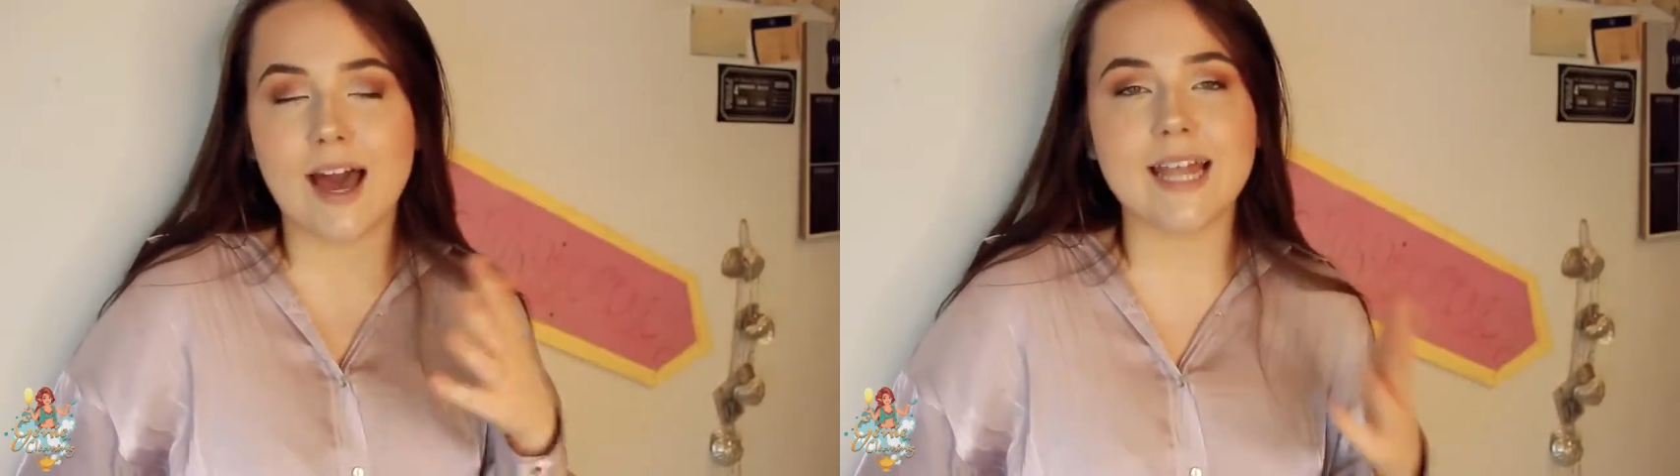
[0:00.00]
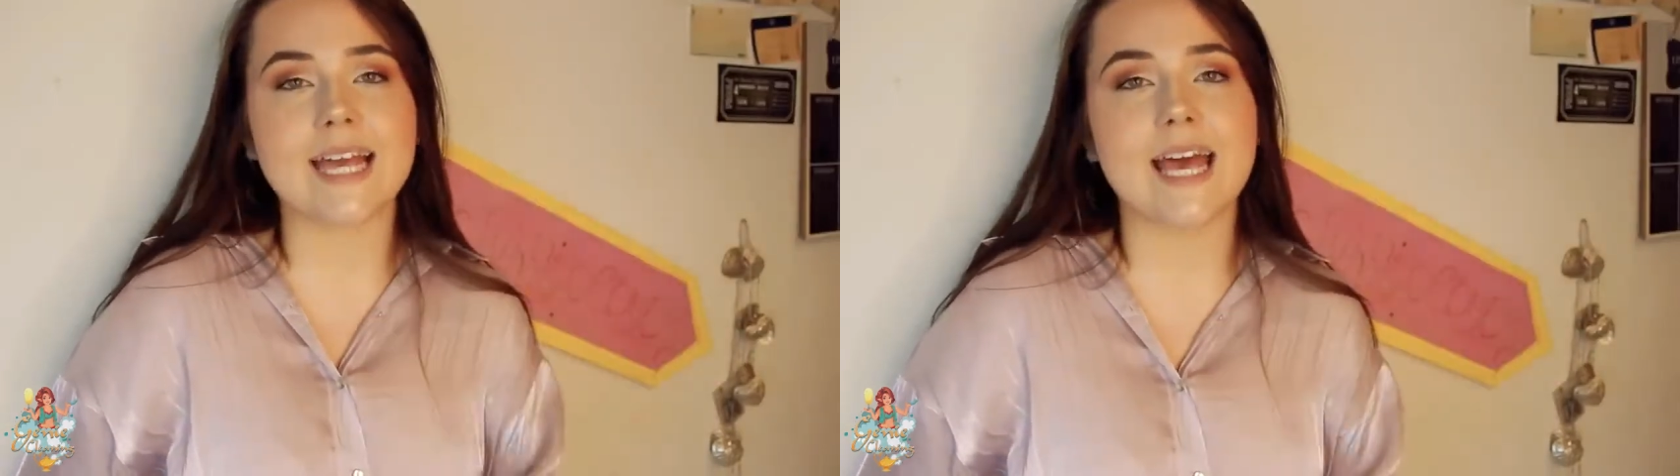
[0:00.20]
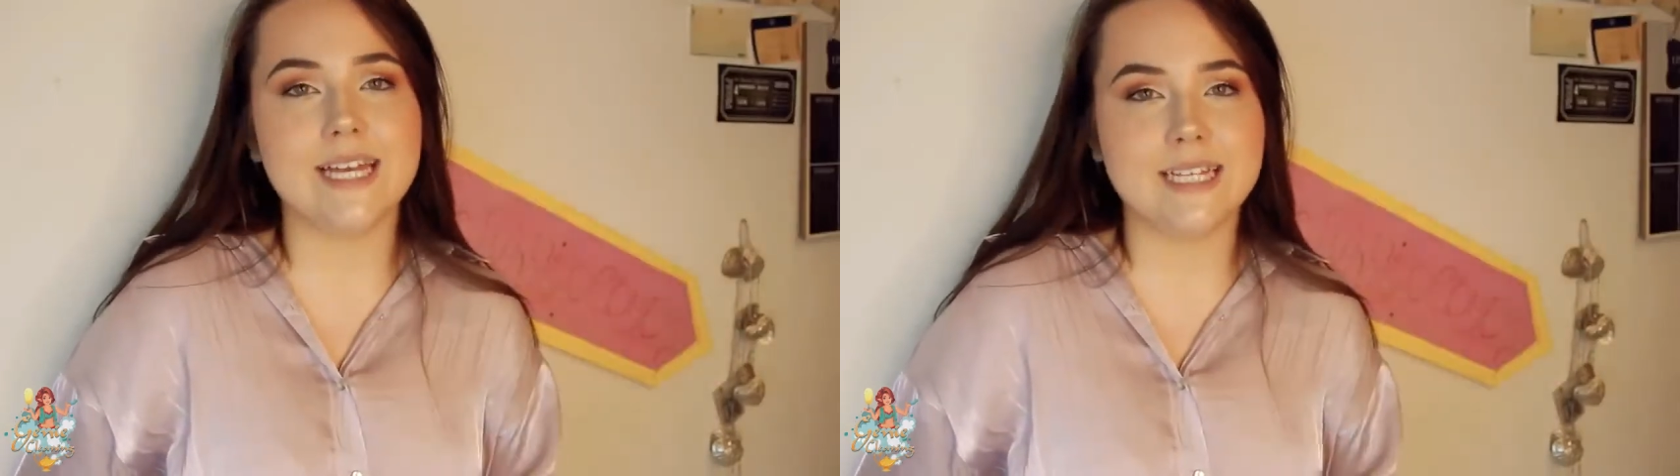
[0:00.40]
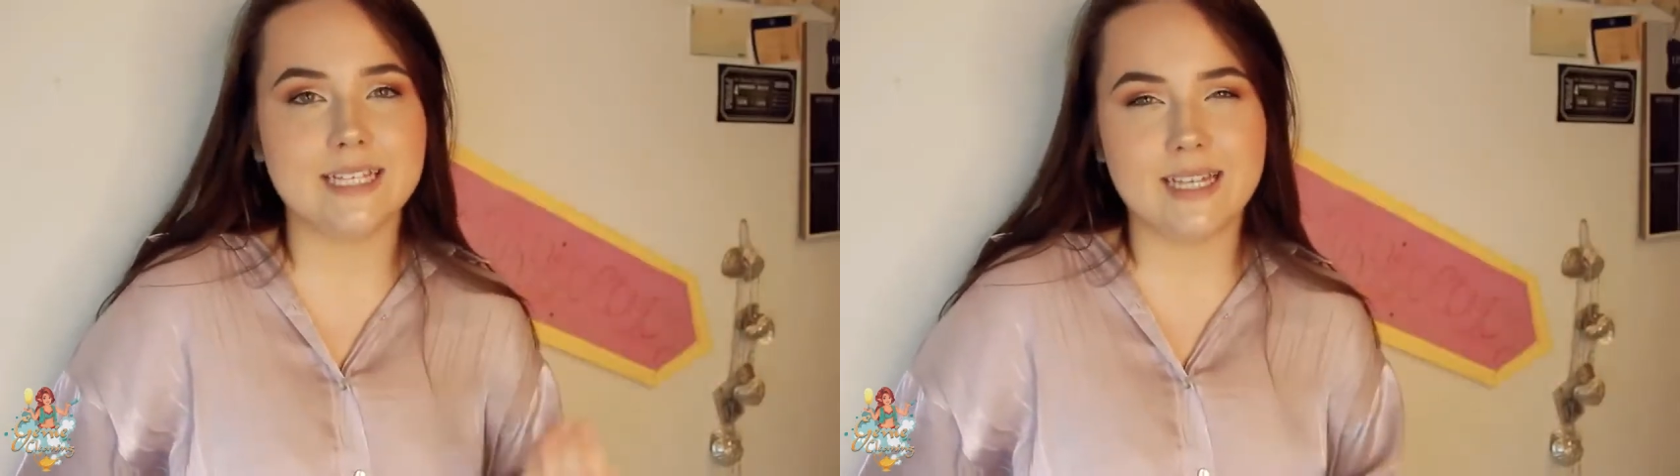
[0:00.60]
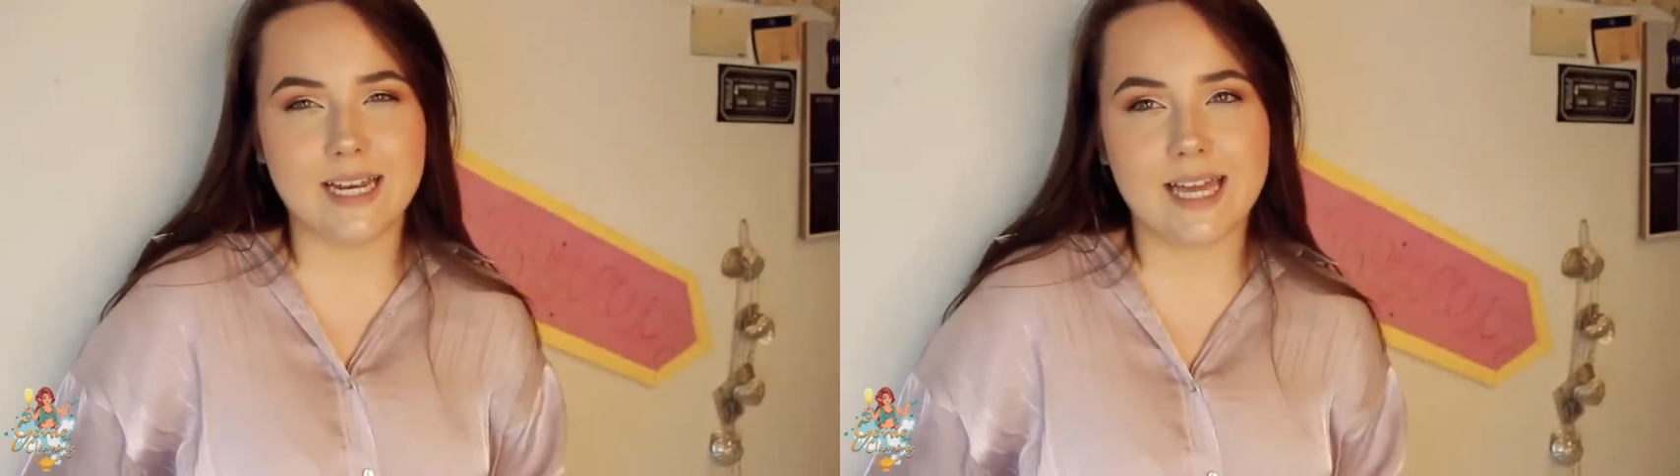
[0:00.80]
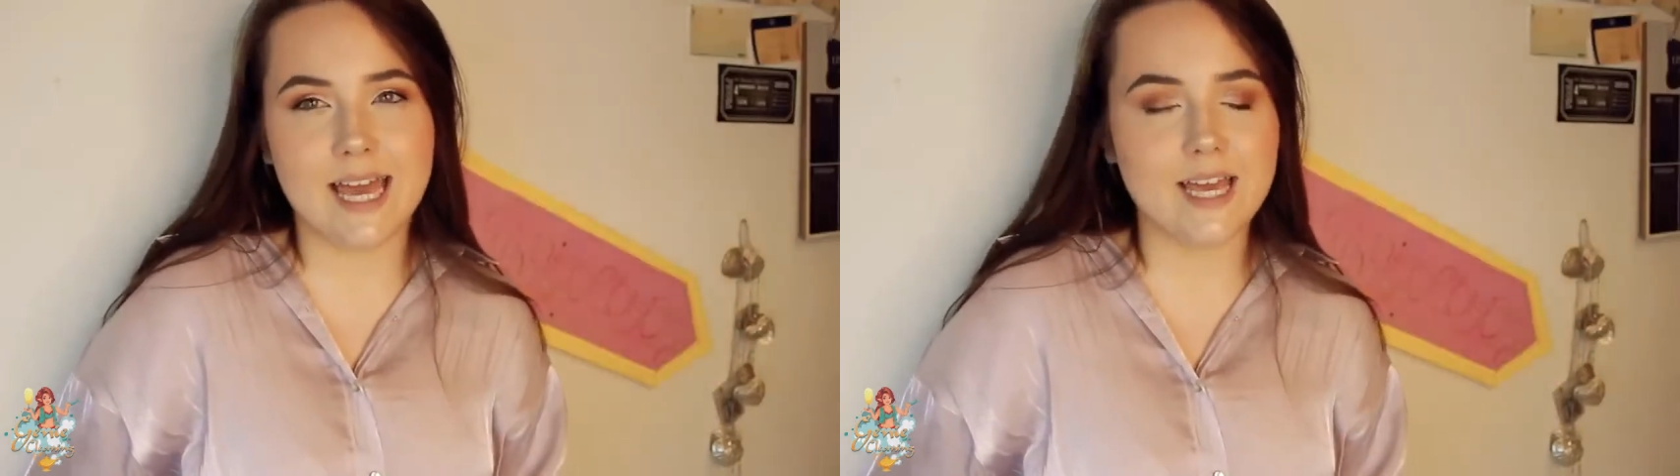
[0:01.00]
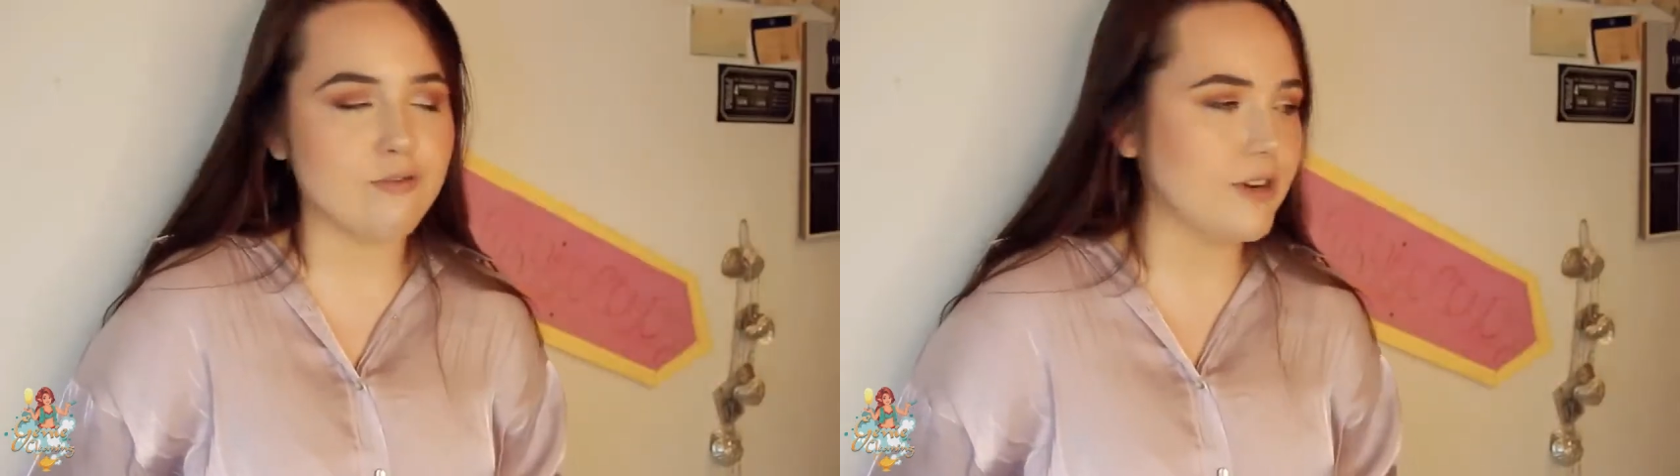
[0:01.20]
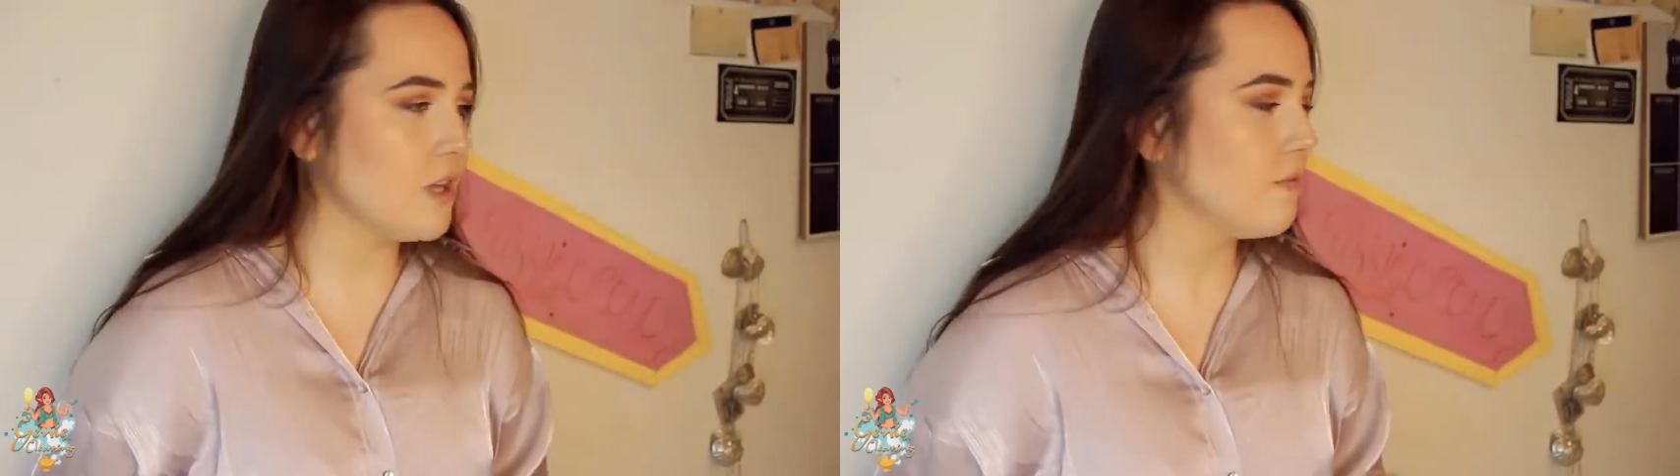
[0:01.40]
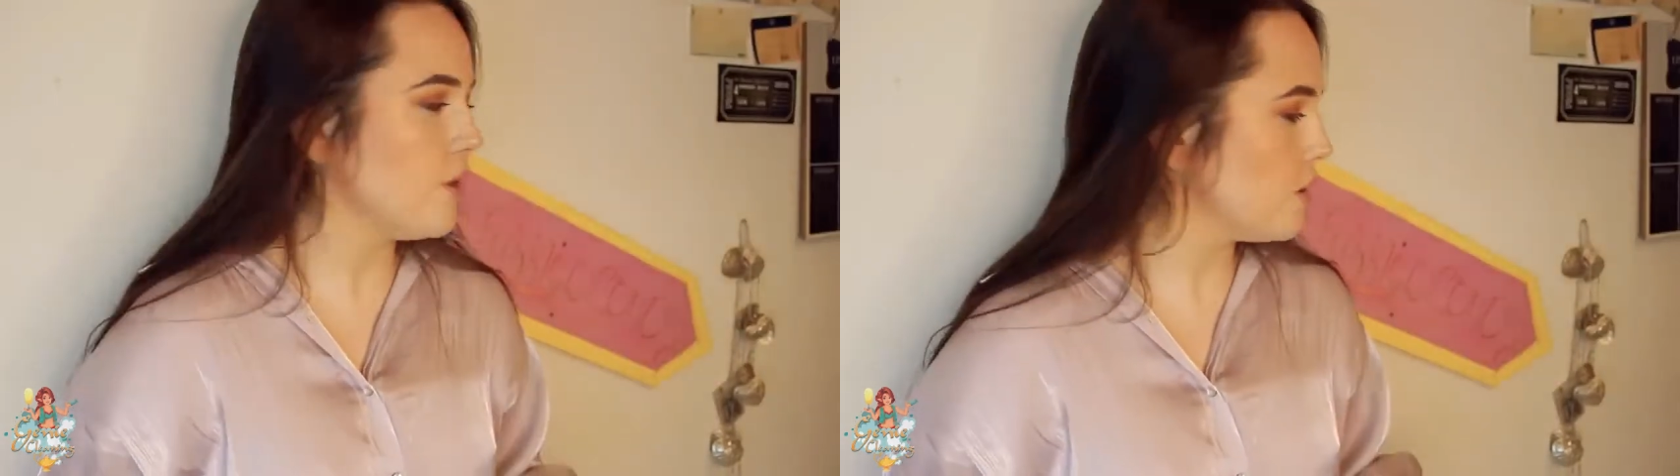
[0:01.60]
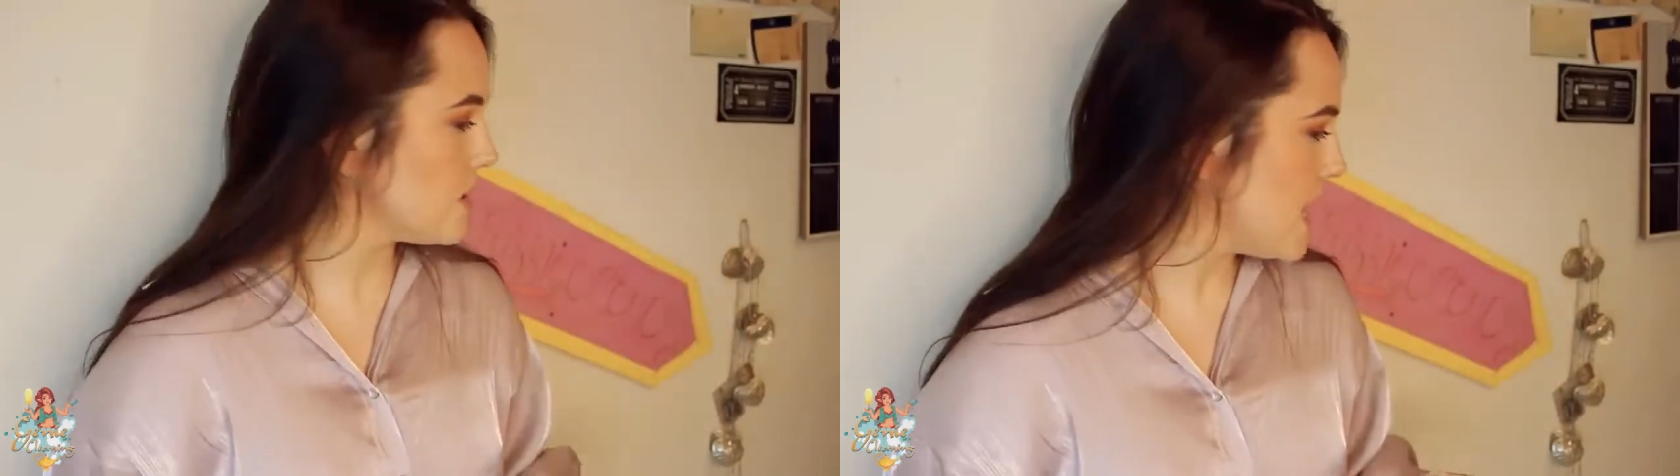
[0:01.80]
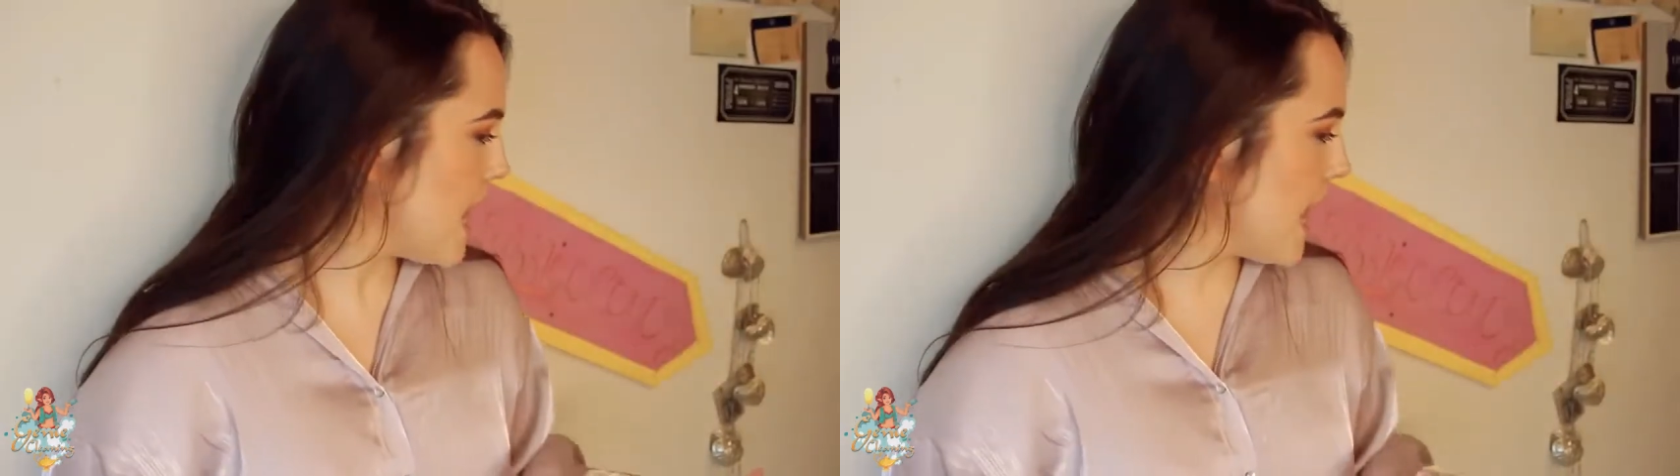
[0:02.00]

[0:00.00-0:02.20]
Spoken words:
allocated to dedicated reading vlogs,